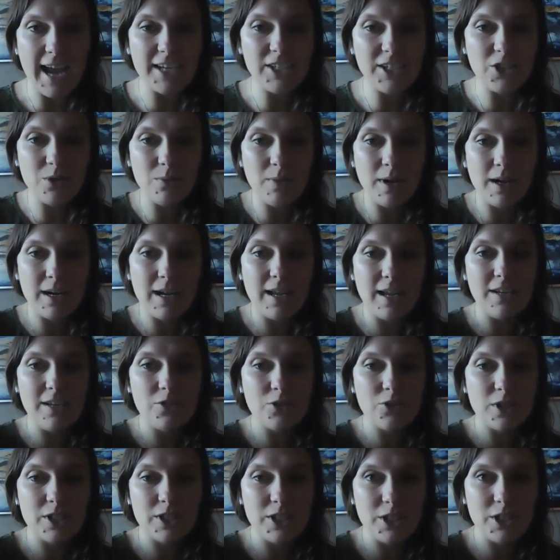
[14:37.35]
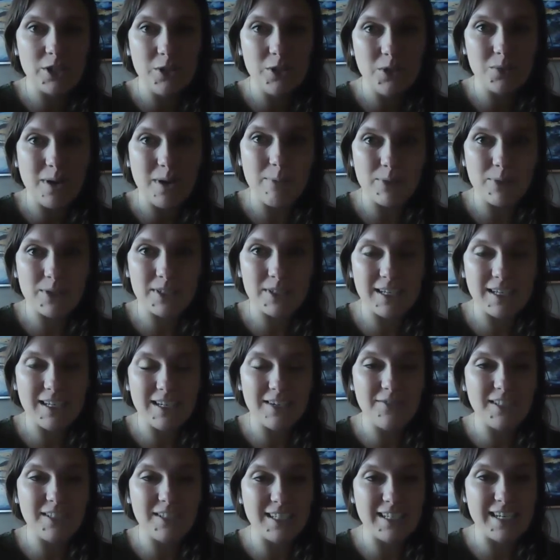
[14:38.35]
I do want to introduce
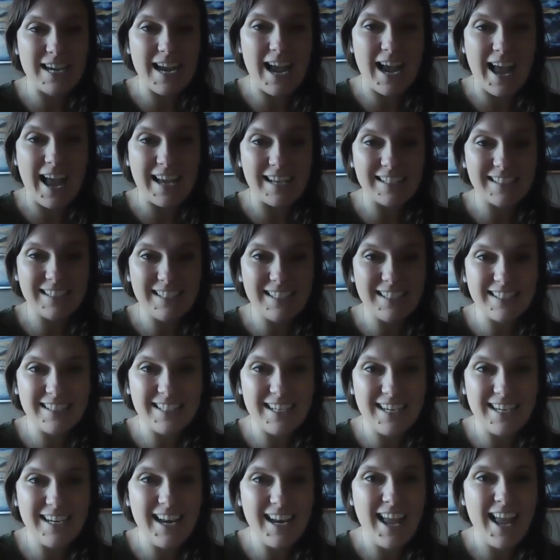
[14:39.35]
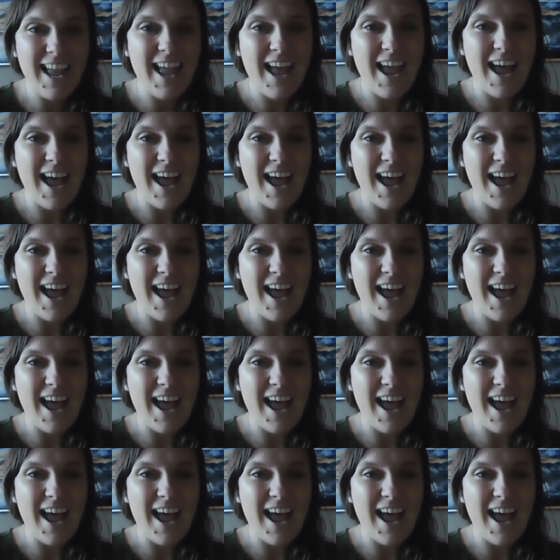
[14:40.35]
Representative Dani Isaacsohn.